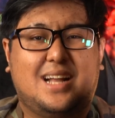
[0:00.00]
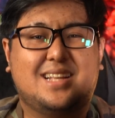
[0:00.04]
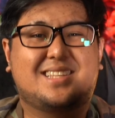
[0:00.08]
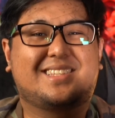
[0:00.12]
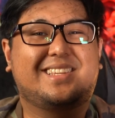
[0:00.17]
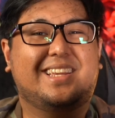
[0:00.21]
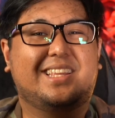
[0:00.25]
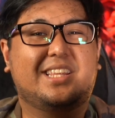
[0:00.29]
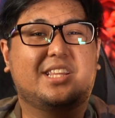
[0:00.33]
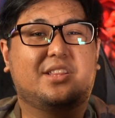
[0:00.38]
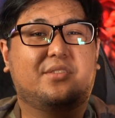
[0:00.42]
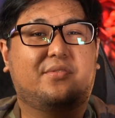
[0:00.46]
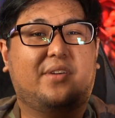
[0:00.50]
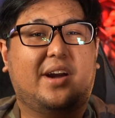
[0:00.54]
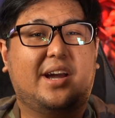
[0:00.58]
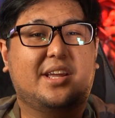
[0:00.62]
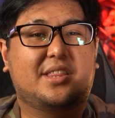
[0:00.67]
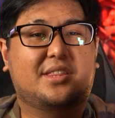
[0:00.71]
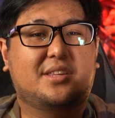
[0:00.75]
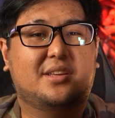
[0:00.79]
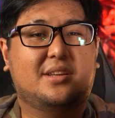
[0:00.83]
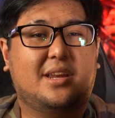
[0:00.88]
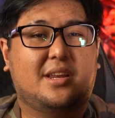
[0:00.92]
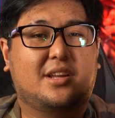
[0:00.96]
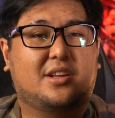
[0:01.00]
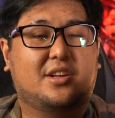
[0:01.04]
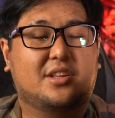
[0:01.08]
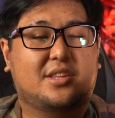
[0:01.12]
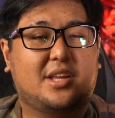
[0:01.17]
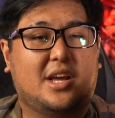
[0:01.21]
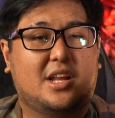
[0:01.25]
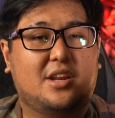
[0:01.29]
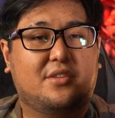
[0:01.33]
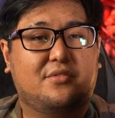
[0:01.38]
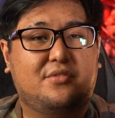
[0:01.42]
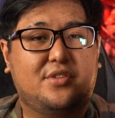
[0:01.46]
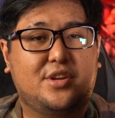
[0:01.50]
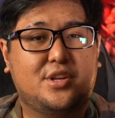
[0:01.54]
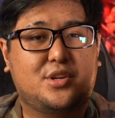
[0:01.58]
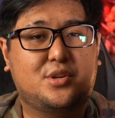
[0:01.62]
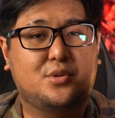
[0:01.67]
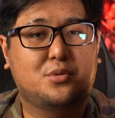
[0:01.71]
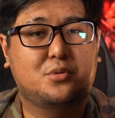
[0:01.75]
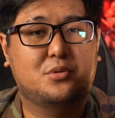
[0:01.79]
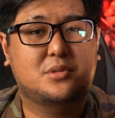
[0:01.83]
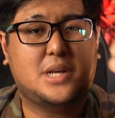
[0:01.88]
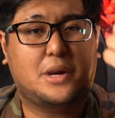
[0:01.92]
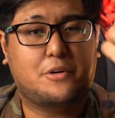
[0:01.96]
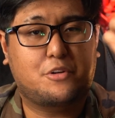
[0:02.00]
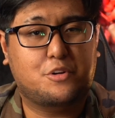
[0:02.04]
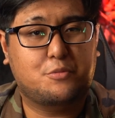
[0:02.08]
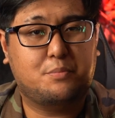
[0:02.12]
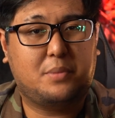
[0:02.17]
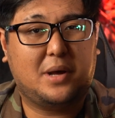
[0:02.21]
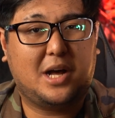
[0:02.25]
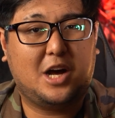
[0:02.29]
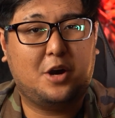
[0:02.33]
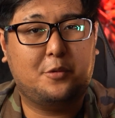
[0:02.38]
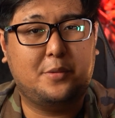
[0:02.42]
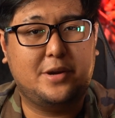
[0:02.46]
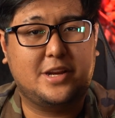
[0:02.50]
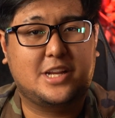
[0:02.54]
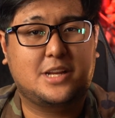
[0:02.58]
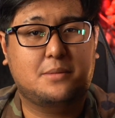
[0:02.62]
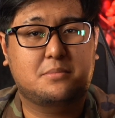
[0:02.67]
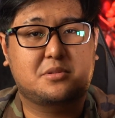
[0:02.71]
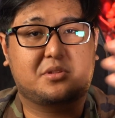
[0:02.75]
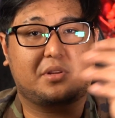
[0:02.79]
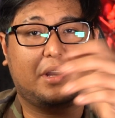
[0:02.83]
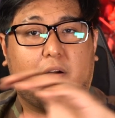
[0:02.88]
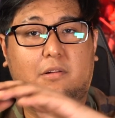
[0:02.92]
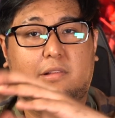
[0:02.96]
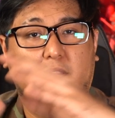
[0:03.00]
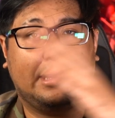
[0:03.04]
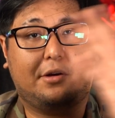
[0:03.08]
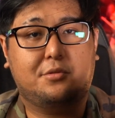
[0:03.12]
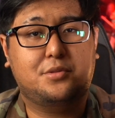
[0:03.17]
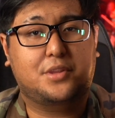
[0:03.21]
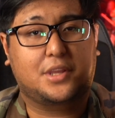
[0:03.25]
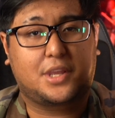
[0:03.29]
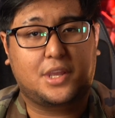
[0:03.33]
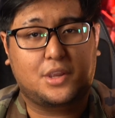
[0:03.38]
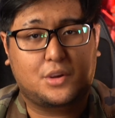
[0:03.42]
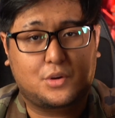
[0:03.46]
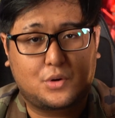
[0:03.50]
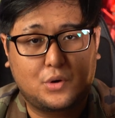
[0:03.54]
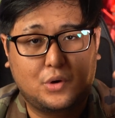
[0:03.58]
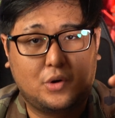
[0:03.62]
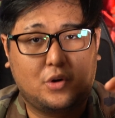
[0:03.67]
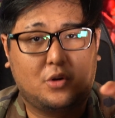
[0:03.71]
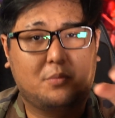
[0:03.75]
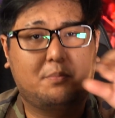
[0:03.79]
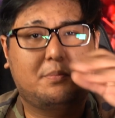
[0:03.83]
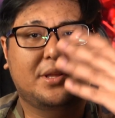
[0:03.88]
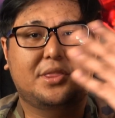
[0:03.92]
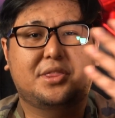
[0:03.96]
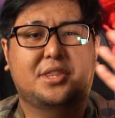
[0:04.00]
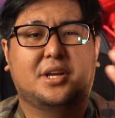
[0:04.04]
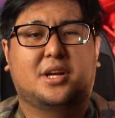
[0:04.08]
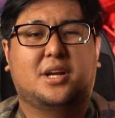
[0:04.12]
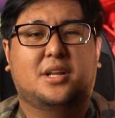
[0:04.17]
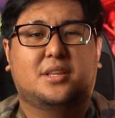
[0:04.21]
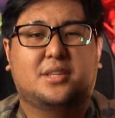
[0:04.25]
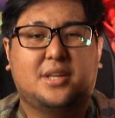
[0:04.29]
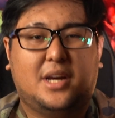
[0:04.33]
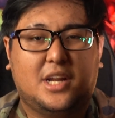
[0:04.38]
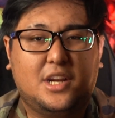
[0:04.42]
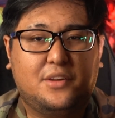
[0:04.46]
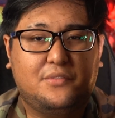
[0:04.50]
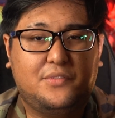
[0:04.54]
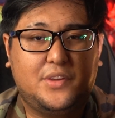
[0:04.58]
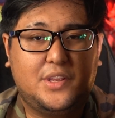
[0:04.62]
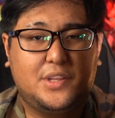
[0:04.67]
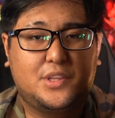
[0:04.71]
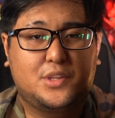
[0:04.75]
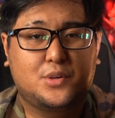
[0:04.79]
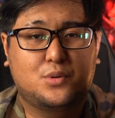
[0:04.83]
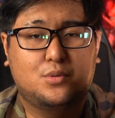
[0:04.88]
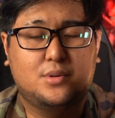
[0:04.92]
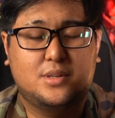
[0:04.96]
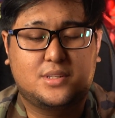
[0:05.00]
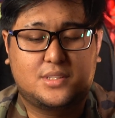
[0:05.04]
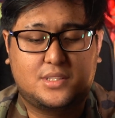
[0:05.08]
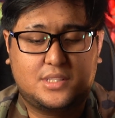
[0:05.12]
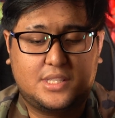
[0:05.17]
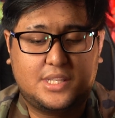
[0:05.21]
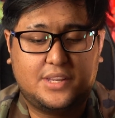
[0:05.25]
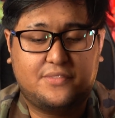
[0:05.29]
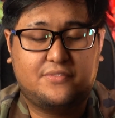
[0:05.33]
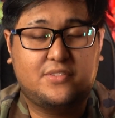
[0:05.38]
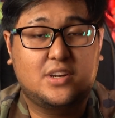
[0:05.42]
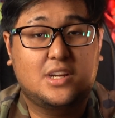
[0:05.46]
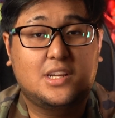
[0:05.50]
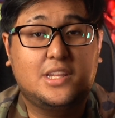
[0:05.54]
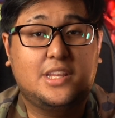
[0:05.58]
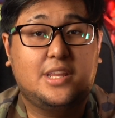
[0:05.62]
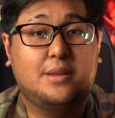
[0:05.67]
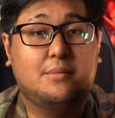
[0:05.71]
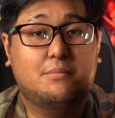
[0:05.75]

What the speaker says: I'd say the Leviathan and Katana V2s are on par when it comes to how loud they can go, but the Katana V2 is definitely